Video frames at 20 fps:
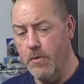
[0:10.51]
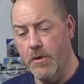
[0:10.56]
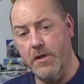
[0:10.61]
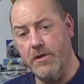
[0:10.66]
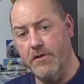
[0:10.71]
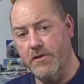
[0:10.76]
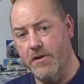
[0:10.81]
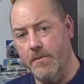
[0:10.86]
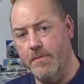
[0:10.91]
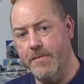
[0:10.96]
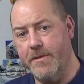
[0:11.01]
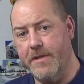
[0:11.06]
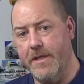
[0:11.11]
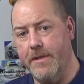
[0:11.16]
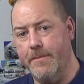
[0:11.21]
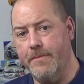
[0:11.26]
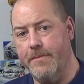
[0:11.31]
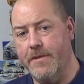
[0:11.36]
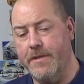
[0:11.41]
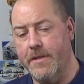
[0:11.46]
workshop
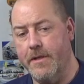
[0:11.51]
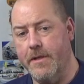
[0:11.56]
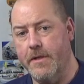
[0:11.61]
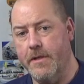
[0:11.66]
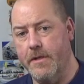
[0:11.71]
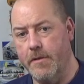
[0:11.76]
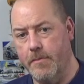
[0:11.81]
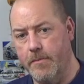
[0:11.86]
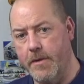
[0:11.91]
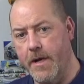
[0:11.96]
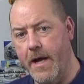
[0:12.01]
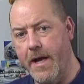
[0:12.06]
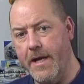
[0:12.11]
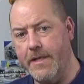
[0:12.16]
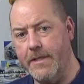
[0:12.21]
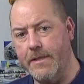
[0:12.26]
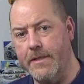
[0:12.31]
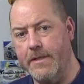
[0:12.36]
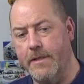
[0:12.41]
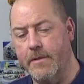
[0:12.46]
tips number
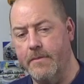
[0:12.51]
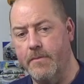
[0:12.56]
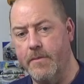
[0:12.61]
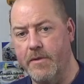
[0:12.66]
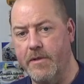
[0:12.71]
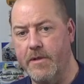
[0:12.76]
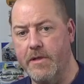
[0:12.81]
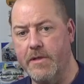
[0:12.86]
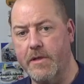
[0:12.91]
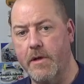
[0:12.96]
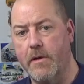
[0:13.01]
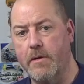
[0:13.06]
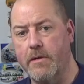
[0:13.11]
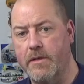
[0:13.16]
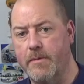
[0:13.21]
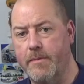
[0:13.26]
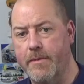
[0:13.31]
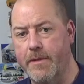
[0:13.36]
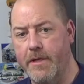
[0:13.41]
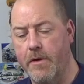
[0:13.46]
8, which is going
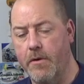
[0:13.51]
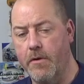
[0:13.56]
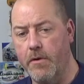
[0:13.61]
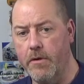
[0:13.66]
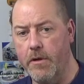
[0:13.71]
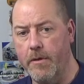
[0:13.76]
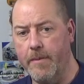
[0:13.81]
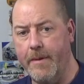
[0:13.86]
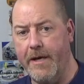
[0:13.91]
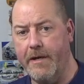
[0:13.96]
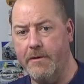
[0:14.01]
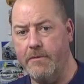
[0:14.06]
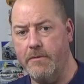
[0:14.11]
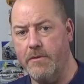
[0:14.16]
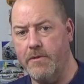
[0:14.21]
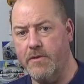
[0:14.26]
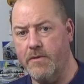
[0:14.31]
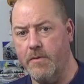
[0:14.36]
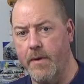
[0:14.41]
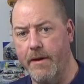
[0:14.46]
to be all
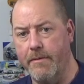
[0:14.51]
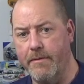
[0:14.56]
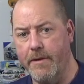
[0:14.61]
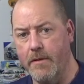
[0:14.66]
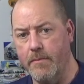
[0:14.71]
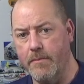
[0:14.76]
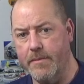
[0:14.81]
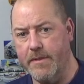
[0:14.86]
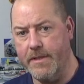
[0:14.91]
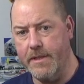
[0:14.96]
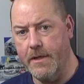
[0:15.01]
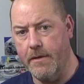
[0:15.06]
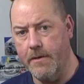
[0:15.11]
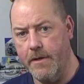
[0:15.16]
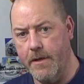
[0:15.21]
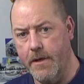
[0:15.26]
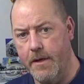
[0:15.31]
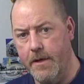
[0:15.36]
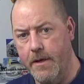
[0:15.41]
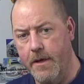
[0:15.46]
about squaring up
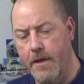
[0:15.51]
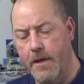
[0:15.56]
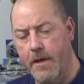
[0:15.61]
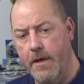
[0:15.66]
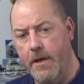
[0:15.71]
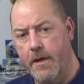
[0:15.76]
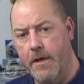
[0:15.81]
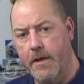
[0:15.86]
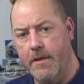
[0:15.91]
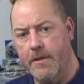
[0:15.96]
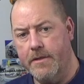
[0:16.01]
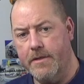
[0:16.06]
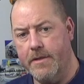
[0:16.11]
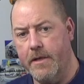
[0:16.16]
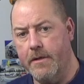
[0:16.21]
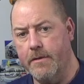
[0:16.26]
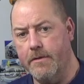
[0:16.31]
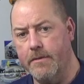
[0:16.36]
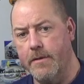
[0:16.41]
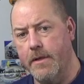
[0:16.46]
stock.
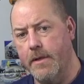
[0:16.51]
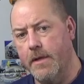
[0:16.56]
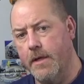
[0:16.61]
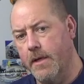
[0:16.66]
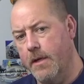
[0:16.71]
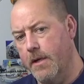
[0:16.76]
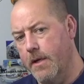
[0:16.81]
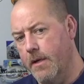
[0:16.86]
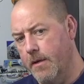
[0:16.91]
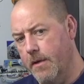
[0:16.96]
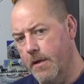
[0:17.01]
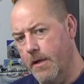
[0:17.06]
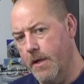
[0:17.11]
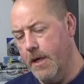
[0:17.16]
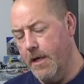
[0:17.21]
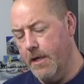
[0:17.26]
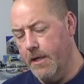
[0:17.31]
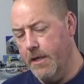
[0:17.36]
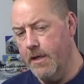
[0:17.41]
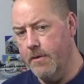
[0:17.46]
So
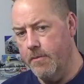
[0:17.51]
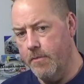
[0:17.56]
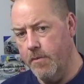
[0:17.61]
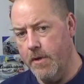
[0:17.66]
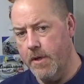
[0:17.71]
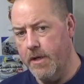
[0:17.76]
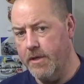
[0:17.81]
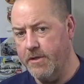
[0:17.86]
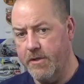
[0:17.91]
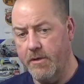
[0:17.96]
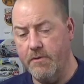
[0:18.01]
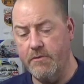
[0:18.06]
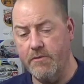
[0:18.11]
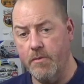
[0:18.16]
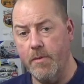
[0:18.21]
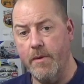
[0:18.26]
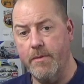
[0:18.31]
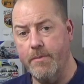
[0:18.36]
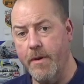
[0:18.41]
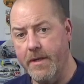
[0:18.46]
as
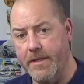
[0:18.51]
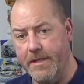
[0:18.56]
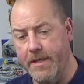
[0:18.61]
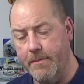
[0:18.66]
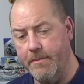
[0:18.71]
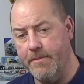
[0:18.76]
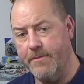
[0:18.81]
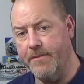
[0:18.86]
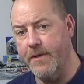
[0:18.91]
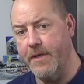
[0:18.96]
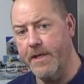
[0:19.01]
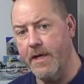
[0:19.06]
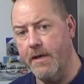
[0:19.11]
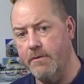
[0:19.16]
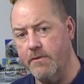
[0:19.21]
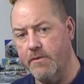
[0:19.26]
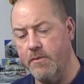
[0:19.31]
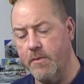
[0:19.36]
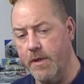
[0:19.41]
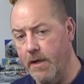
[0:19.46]
usual with my tips
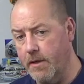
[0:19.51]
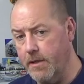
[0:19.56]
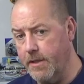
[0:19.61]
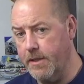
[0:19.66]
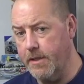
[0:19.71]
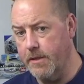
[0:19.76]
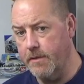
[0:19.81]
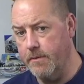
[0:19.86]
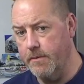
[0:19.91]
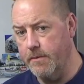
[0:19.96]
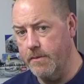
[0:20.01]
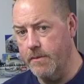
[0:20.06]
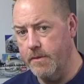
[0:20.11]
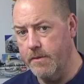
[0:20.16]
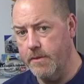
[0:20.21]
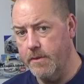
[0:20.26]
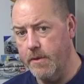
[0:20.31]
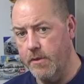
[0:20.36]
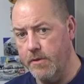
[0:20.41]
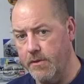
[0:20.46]
videos, we're going to do
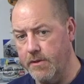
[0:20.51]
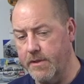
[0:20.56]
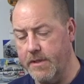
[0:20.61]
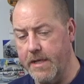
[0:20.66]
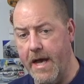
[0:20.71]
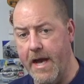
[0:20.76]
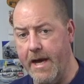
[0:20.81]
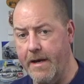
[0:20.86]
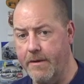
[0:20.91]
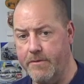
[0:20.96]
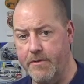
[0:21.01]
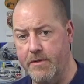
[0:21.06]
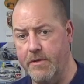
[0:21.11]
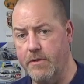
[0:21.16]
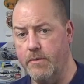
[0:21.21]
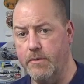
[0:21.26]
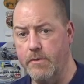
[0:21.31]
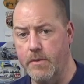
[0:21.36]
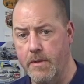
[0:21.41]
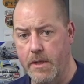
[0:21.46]
not just a how
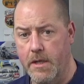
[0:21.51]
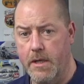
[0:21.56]
to